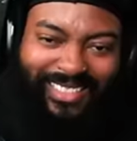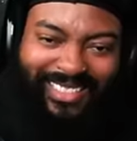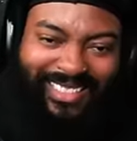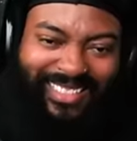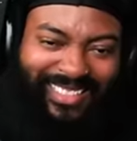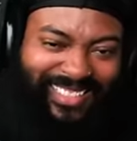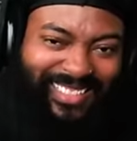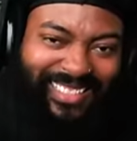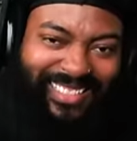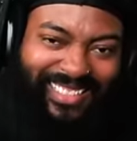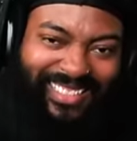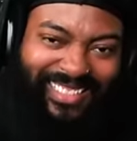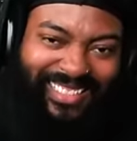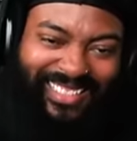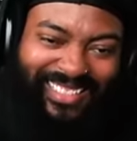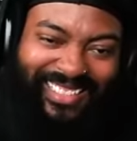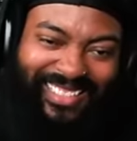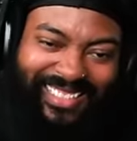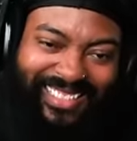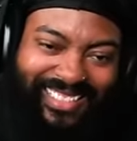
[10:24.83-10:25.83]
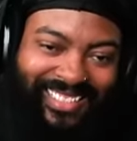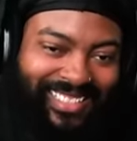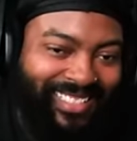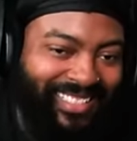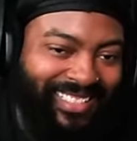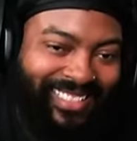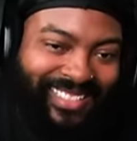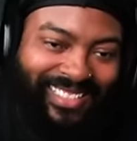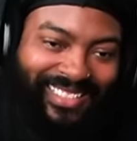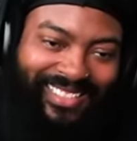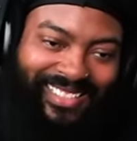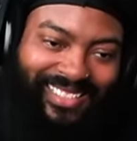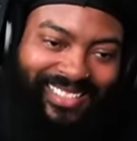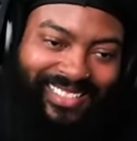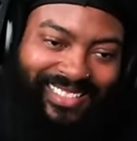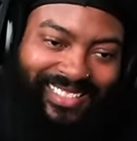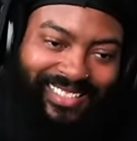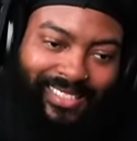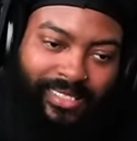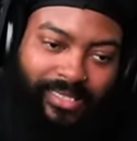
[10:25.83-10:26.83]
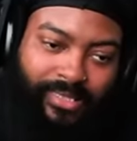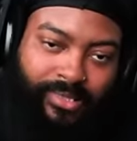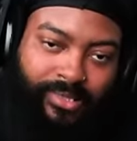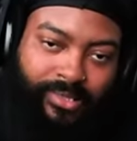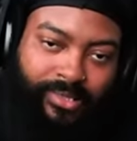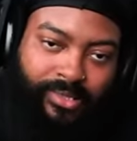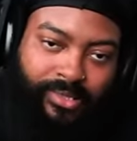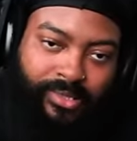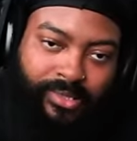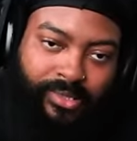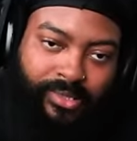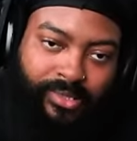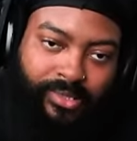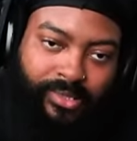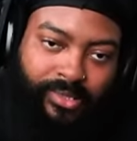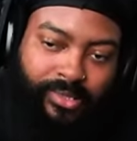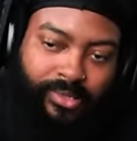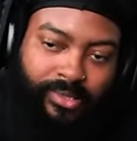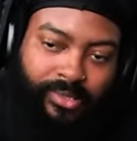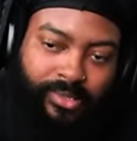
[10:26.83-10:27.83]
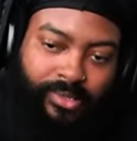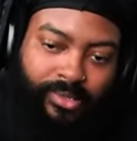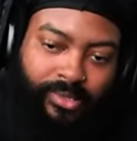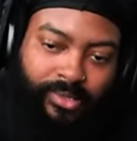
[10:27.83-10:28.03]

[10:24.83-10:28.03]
No one is speaking in this clip.